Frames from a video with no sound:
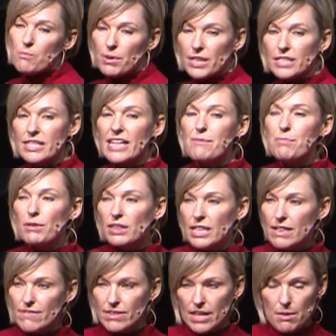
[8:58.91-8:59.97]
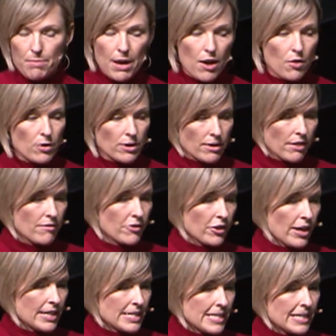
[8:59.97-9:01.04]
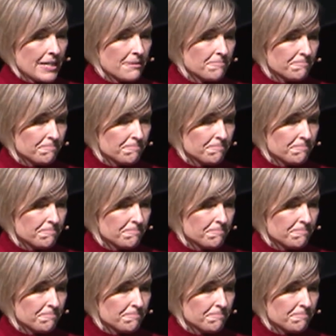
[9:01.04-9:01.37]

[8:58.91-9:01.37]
because they believe in that power of their idea.